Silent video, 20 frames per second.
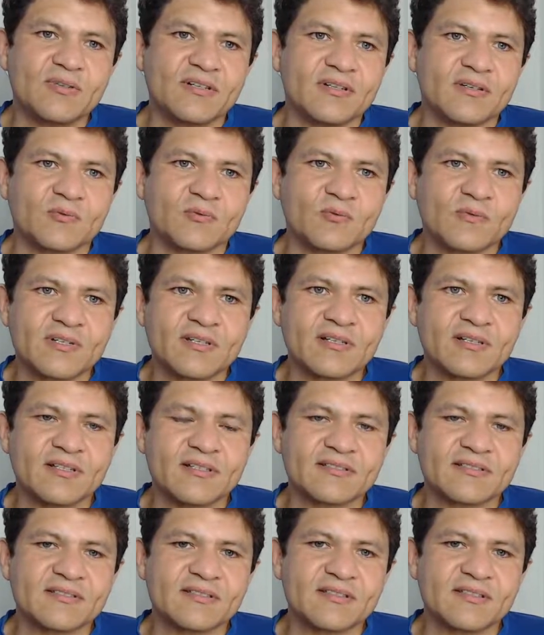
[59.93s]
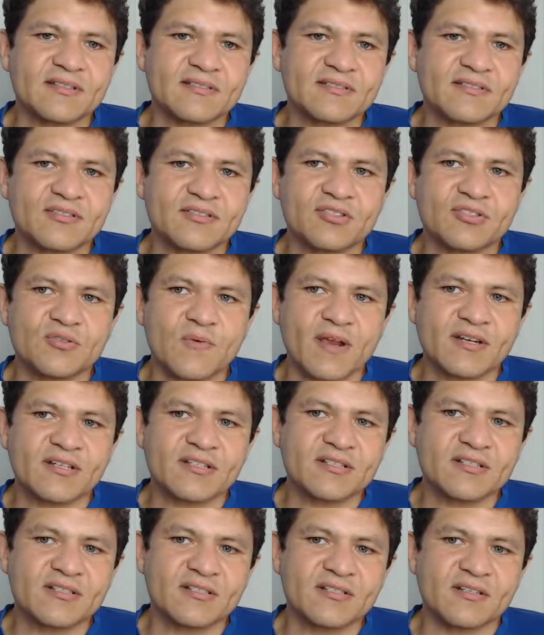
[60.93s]
in a realistic
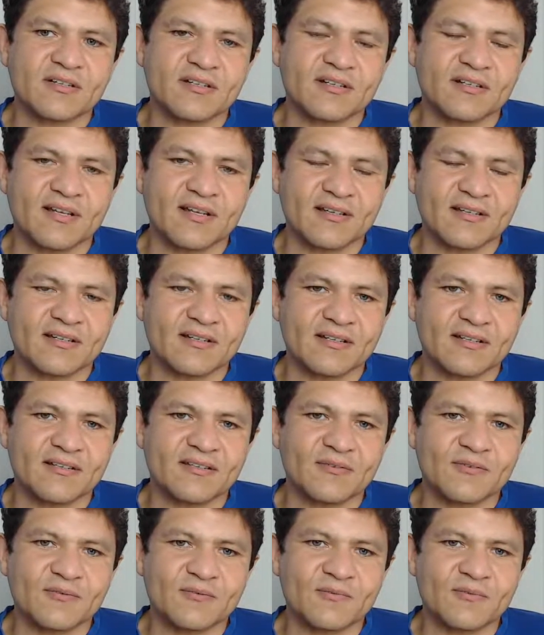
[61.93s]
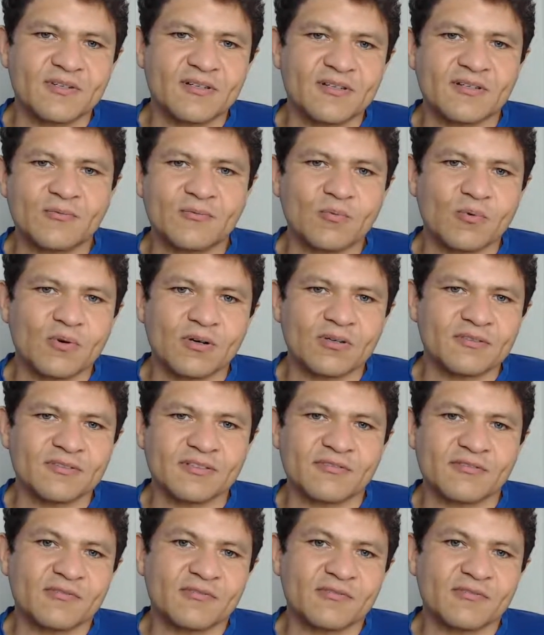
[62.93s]
situation or in like the real world or